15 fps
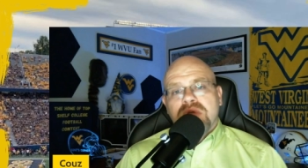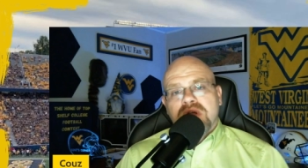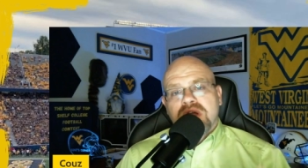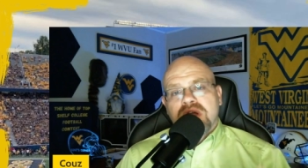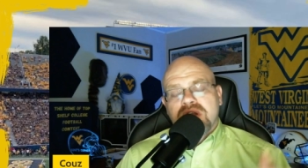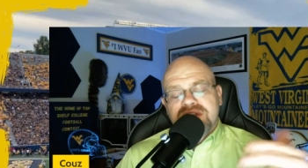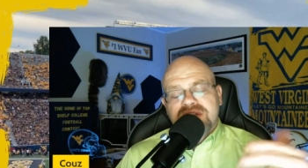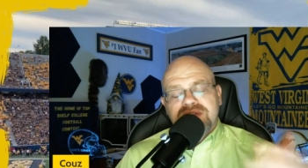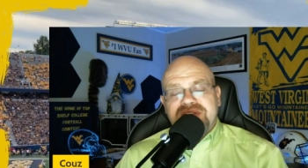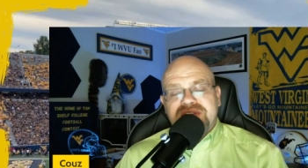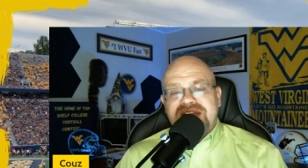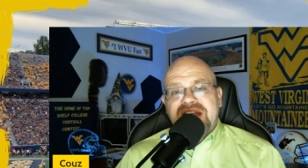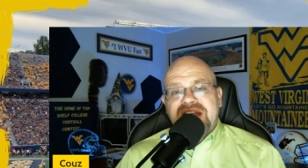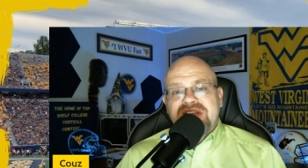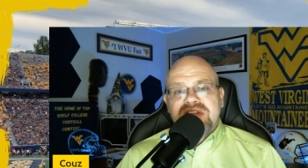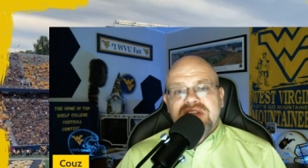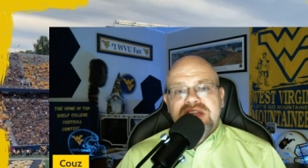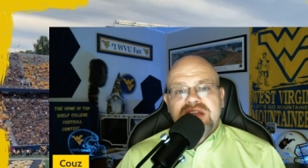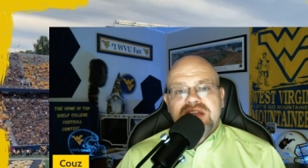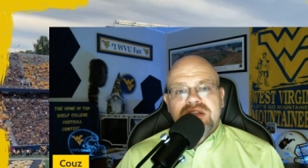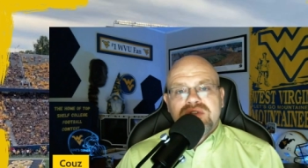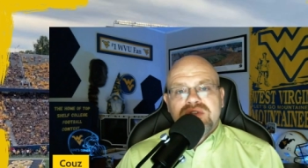Uh, click the Fanatics
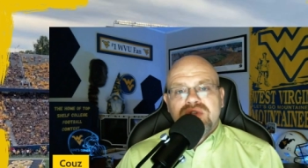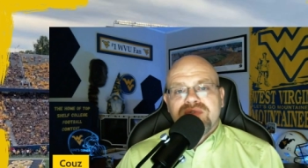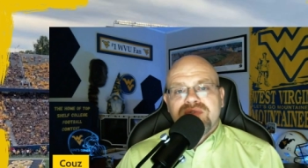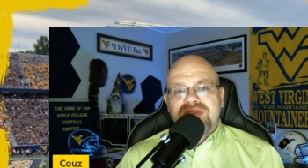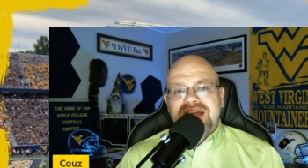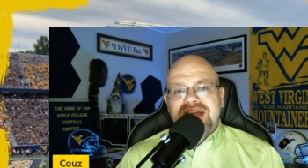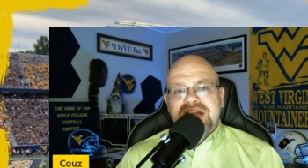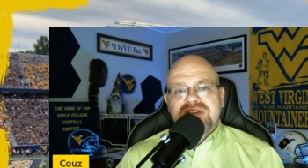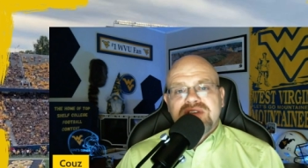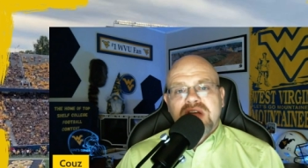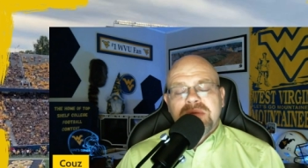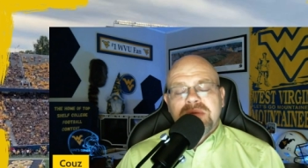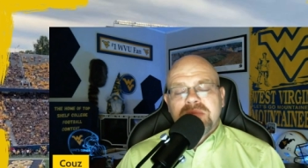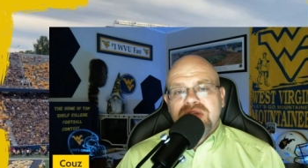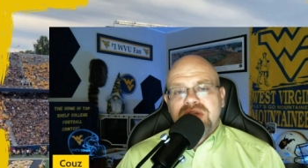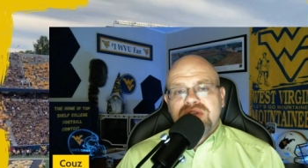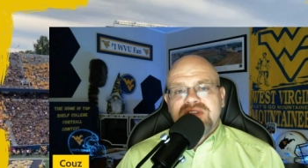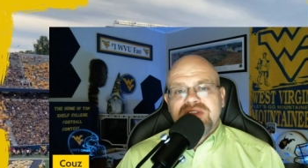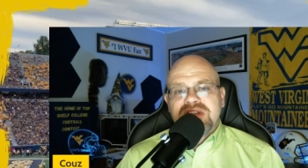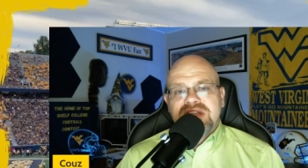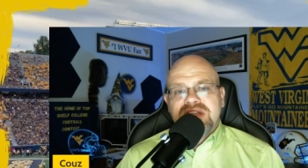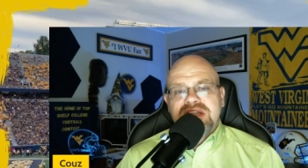link, do your Fanatics shopping by using
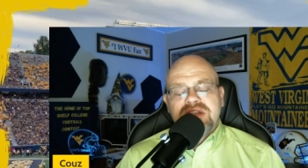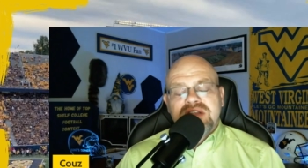that link.